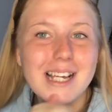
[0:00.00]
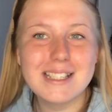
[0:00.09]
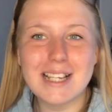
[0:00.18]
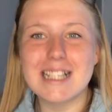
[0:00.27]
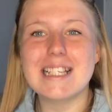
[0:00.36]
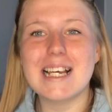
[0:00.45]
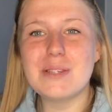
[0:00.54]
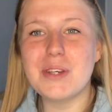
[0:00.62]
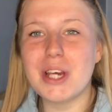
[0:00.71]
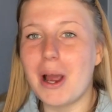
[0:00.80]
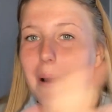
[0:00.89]
So today's
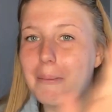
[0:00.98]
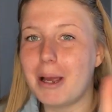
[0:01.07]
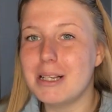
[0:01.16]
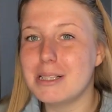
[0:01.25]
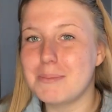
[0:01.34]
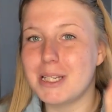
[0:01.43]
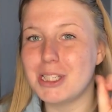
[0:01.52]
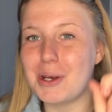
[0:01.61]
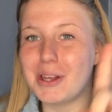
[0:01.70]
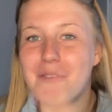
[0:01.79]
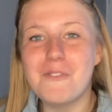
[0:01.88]
video I'm going to be
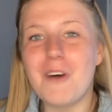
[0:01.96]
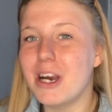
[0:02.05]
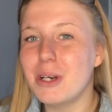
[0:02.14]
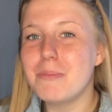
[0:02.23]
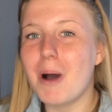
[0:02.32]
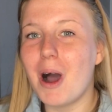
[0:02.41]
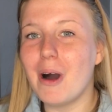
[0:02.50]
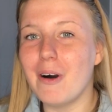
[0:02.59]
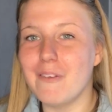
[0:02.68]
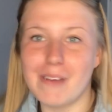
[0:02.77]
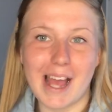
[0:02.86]
doing the final part
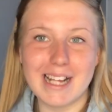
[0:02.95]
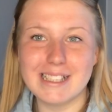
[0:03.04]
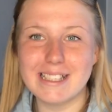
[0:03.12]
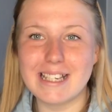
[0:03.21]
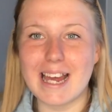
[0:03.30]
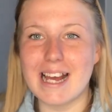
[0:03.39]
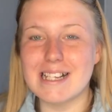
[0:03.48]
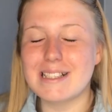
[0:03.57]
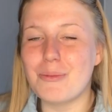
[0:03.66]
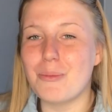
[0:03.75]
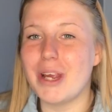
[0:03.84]
of NCS
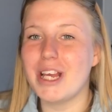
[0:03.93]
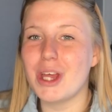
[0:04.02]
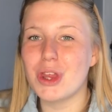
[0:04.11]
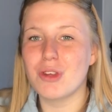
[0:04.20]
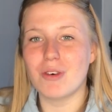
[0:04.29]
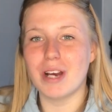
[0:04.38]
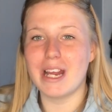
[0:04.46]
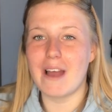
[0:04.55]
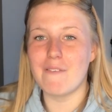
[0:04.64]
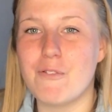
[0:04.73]
week 3 and